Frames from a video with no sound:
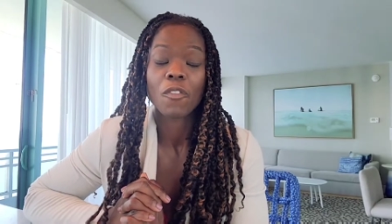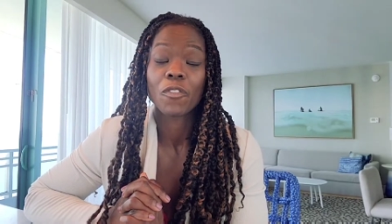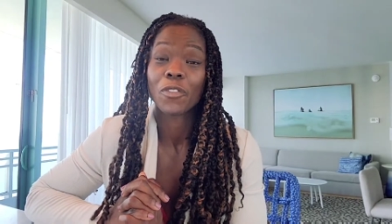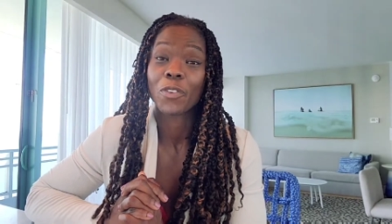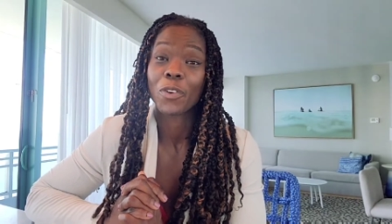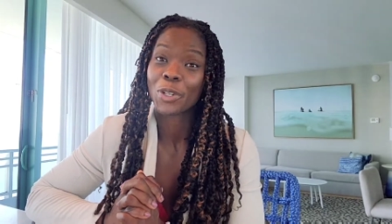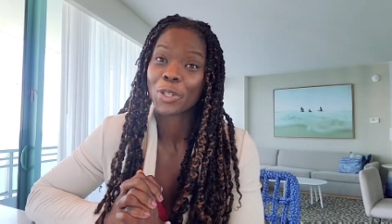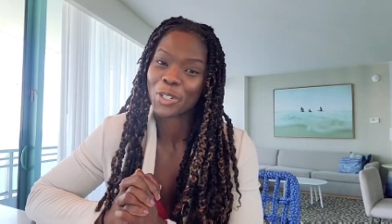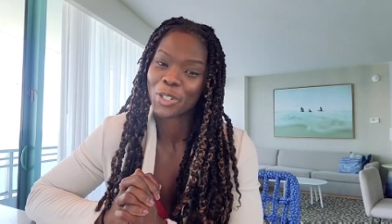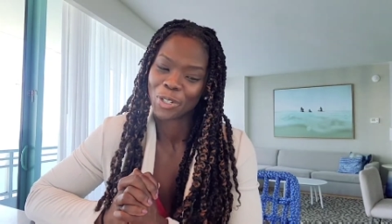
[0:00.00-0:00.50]

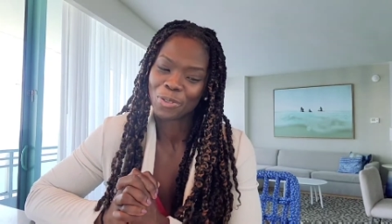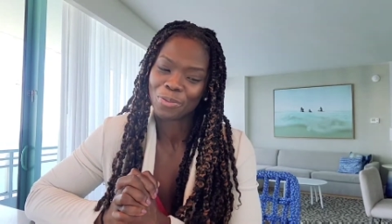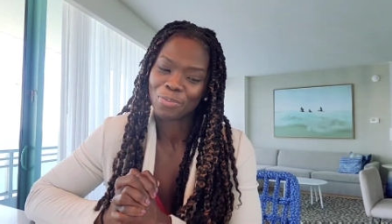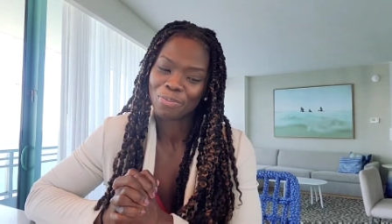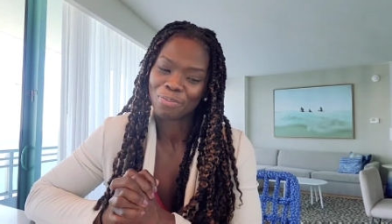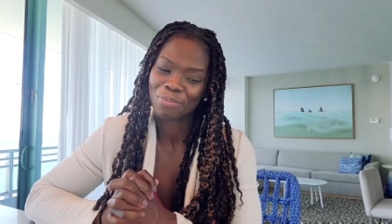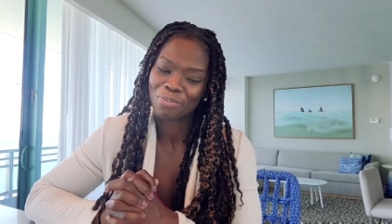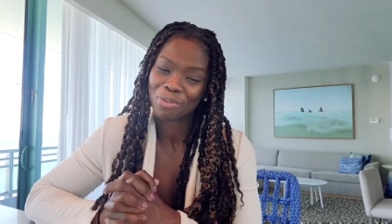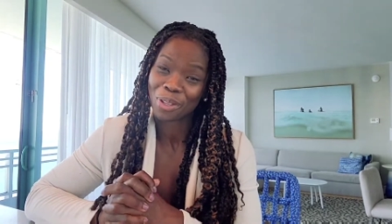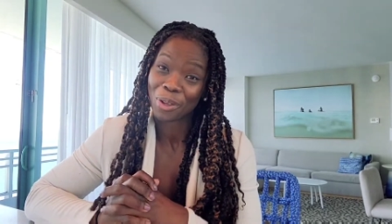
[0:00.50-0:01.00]
photo shoot.
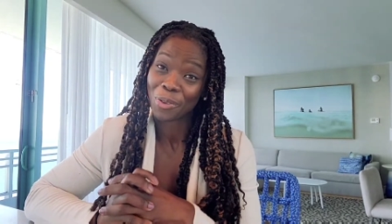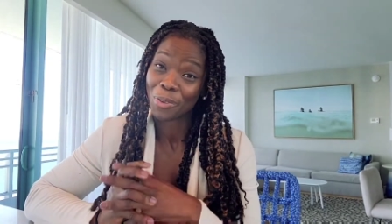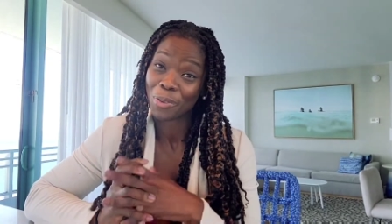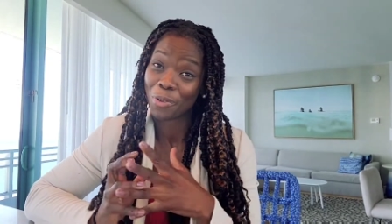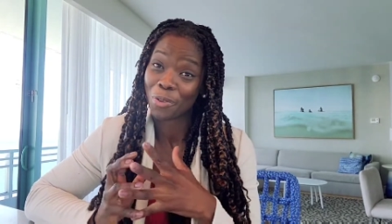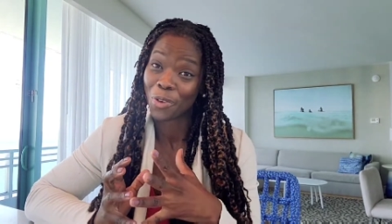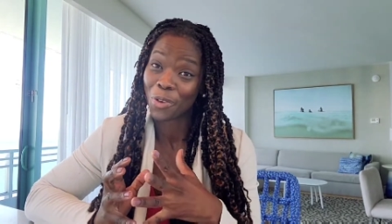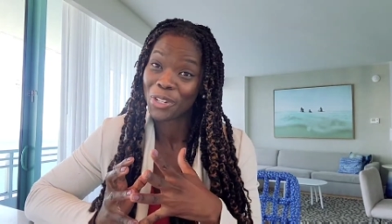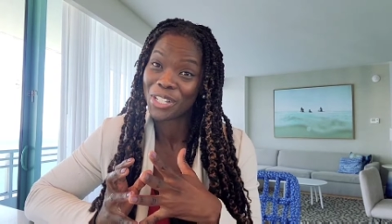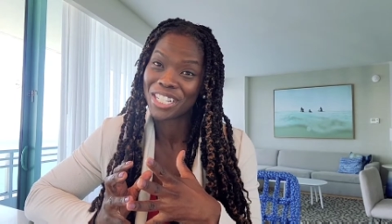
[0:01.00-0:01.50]
The
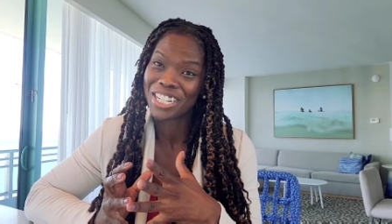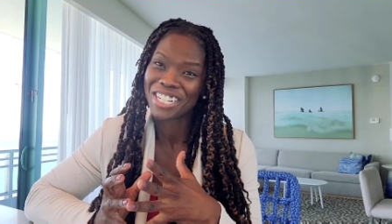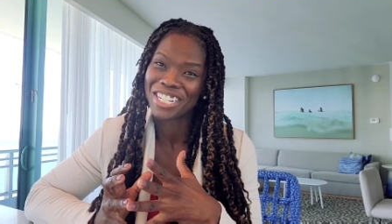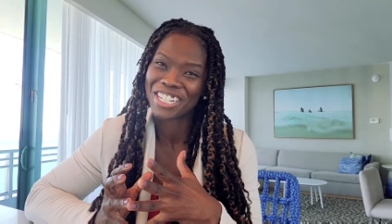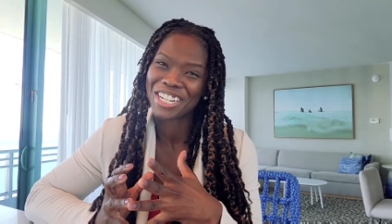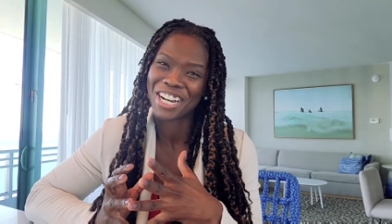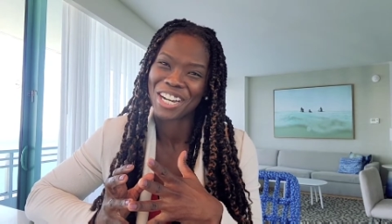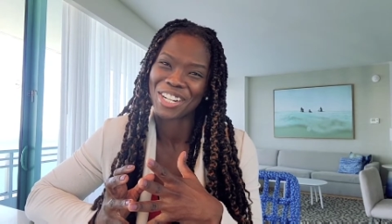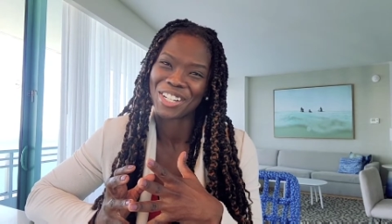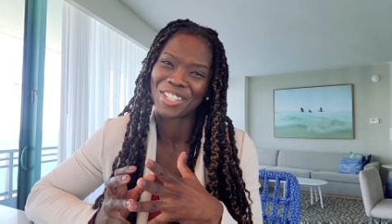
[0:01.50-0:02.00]
first thing you
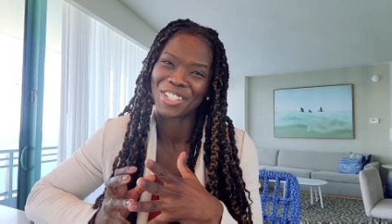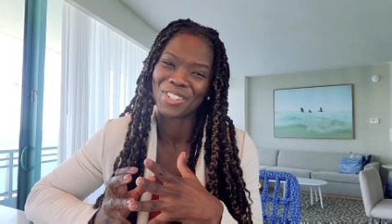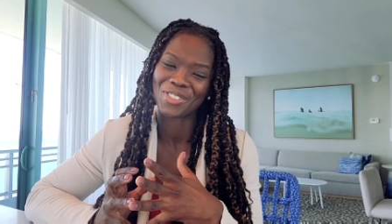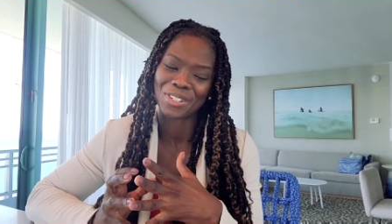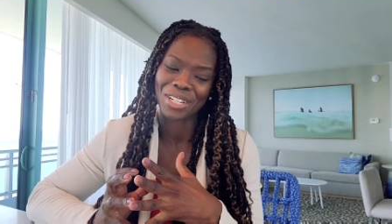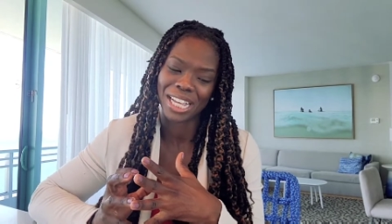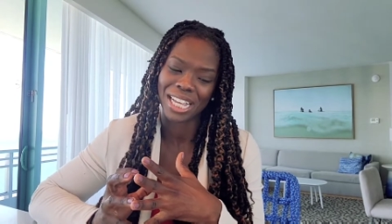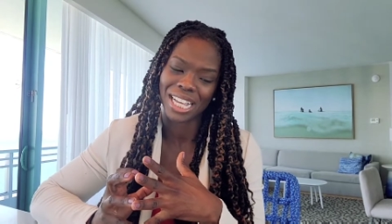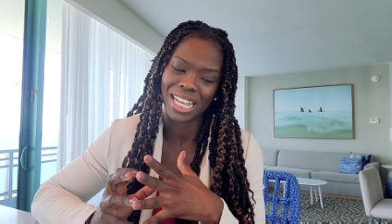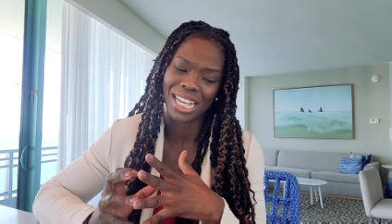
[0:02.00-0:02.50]
got to do
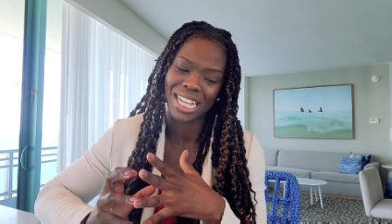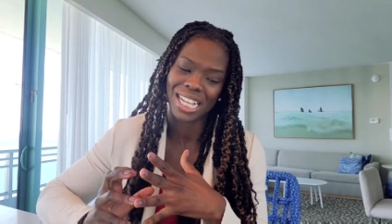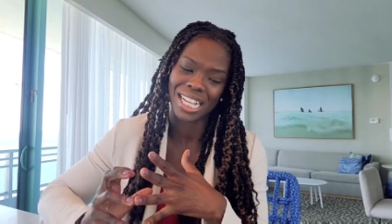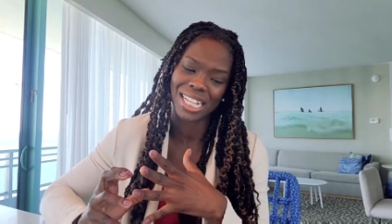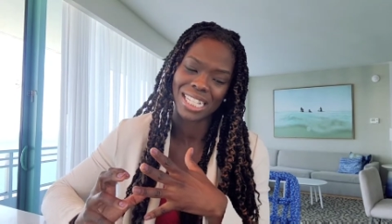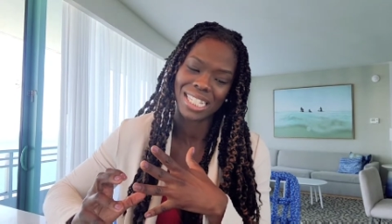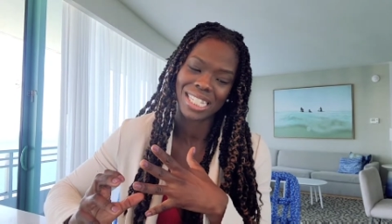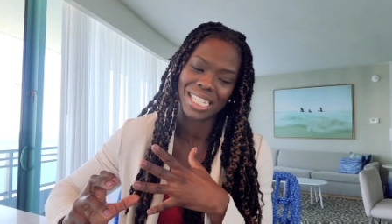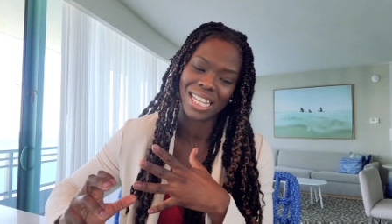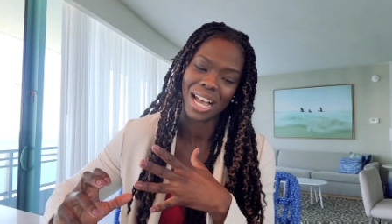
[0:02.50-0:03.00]

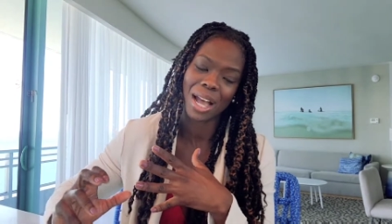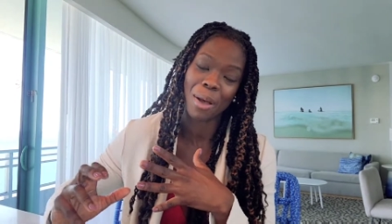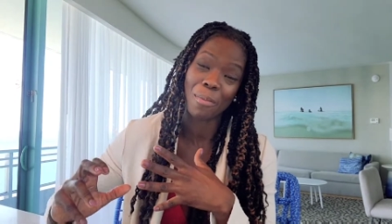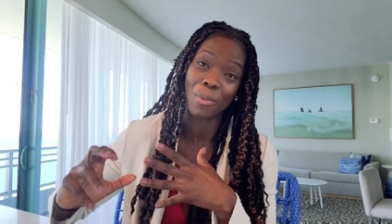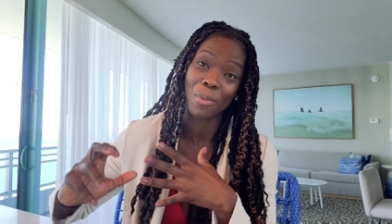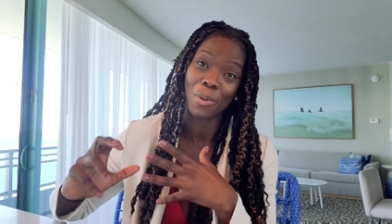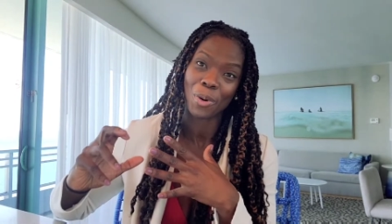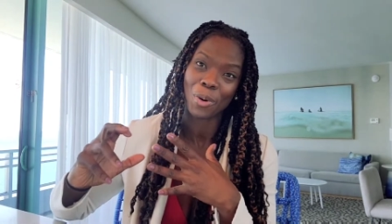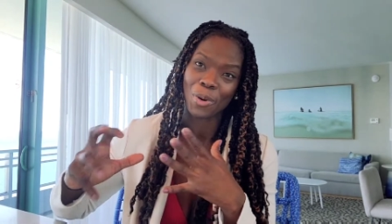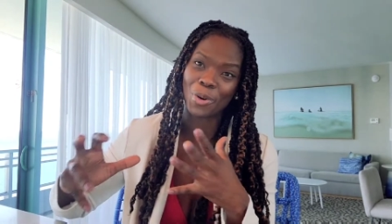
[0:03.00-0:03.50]
is um,
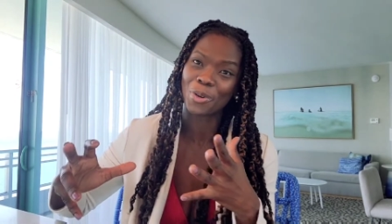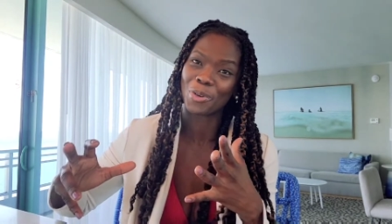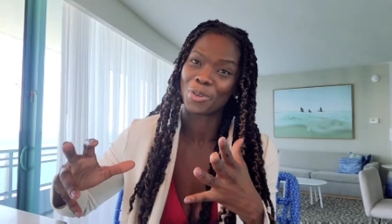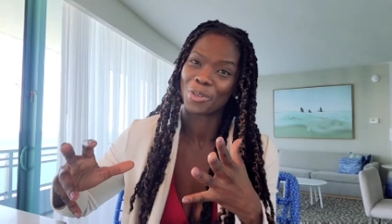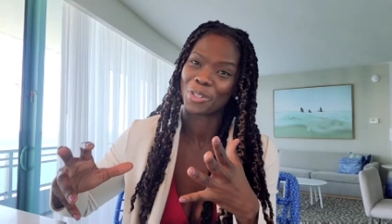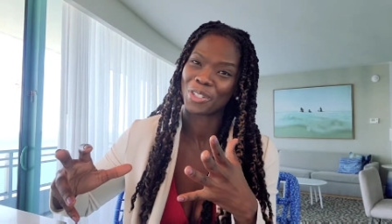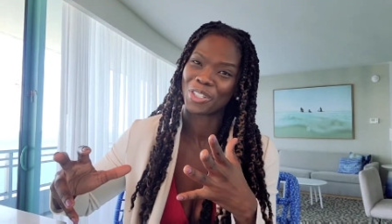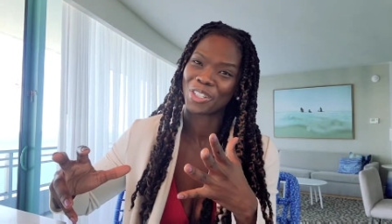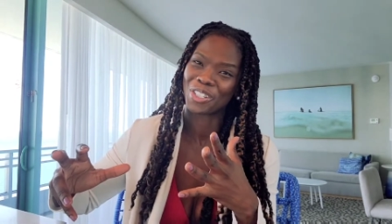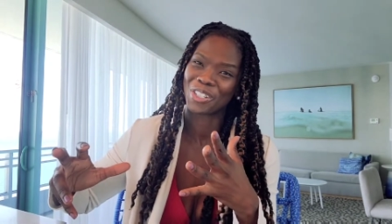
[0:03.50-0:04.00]
who
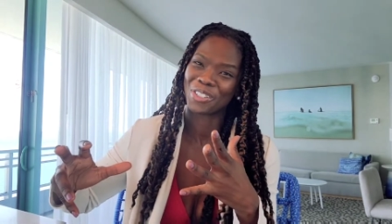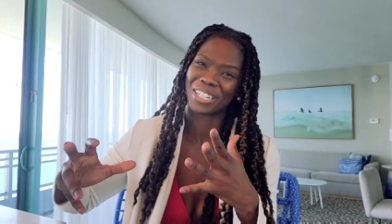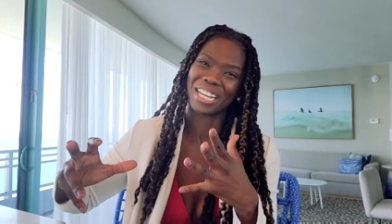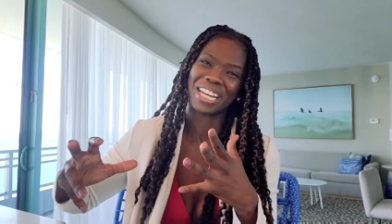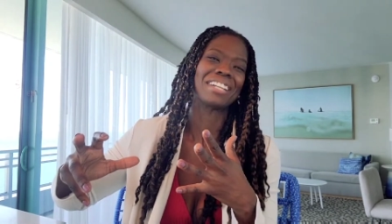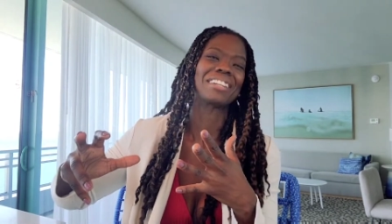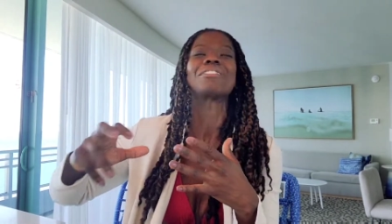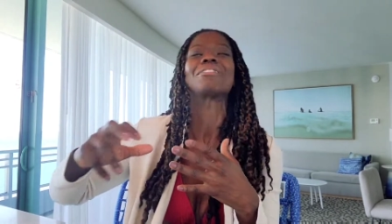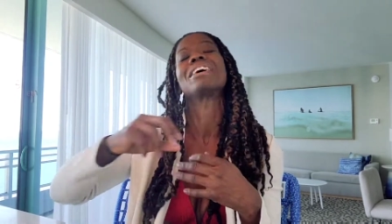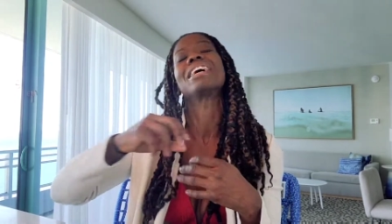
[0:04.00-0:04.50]
should do that,
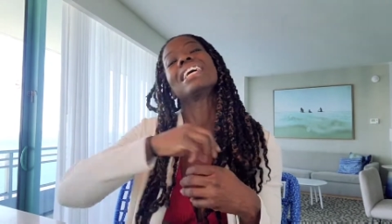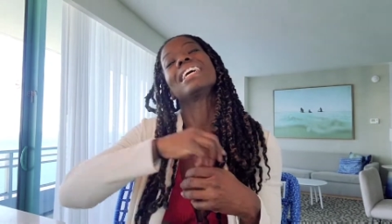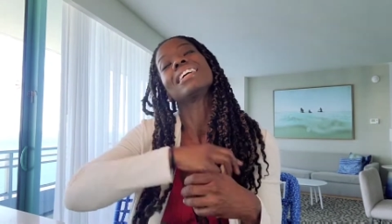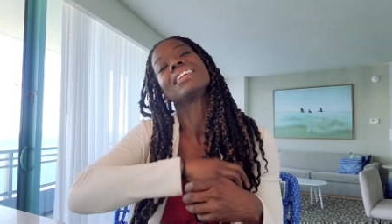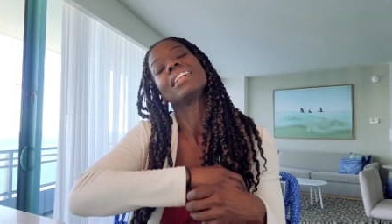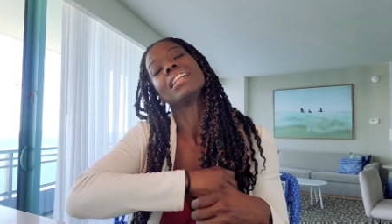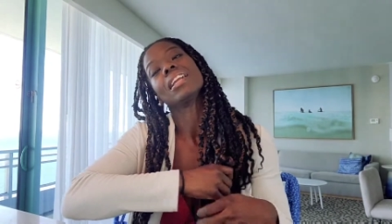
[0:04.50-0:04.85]
right?